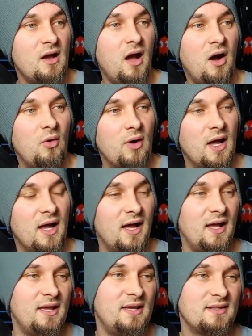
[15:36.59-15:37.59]
Oh,
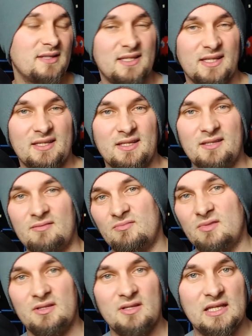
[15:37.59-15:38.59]
uh, this is
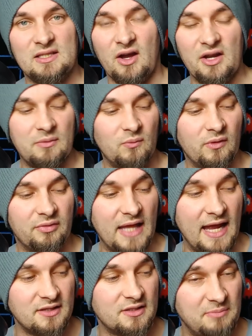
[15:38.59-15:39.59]
tied in with that.